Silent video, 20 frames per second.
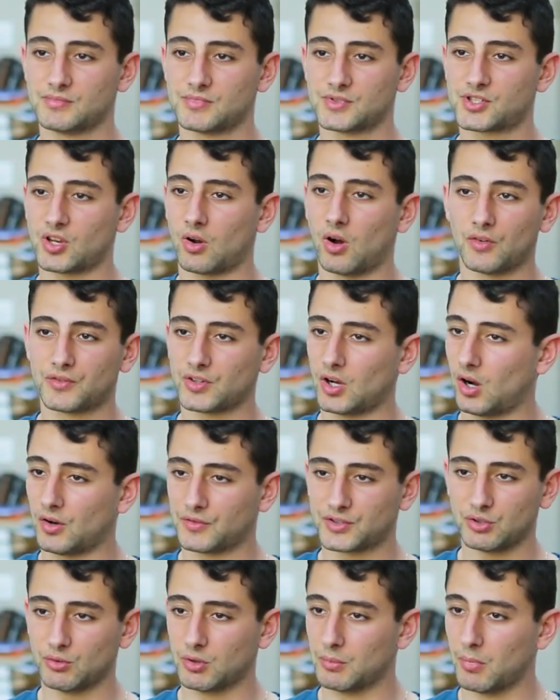So
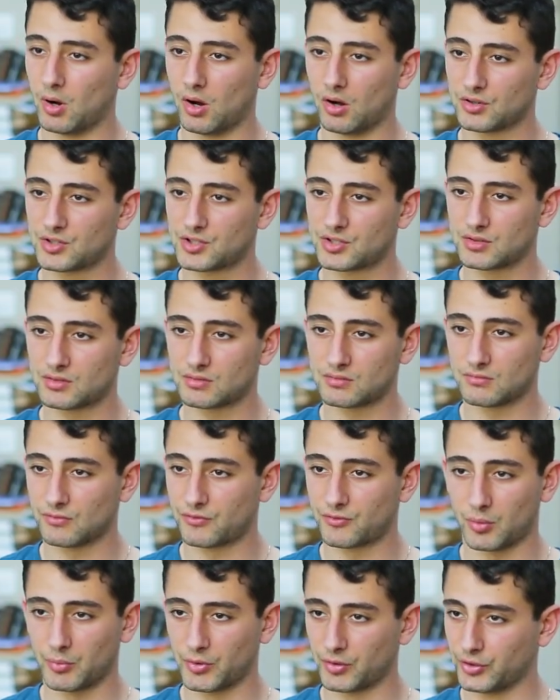after you were marched
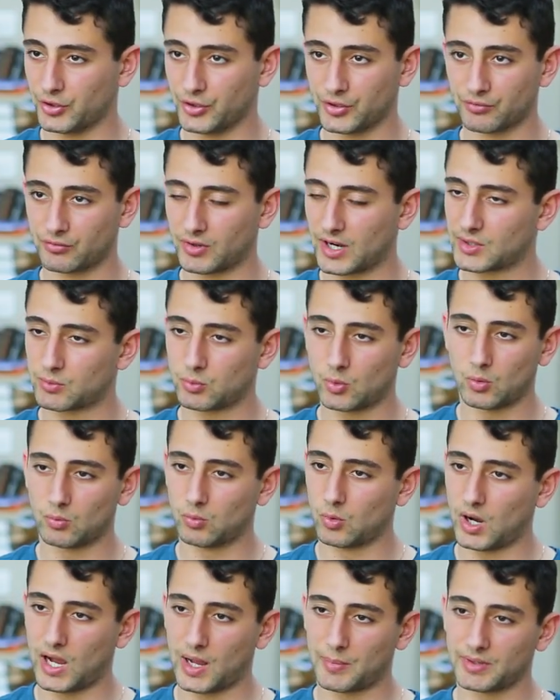from the Judenrat,
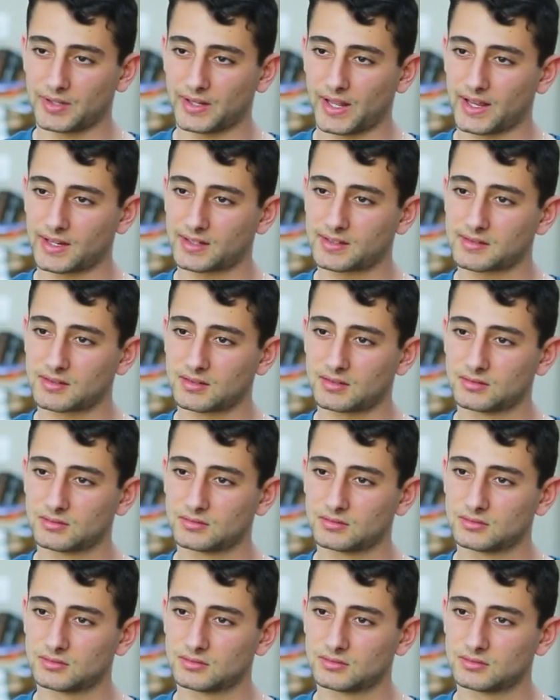what happened next?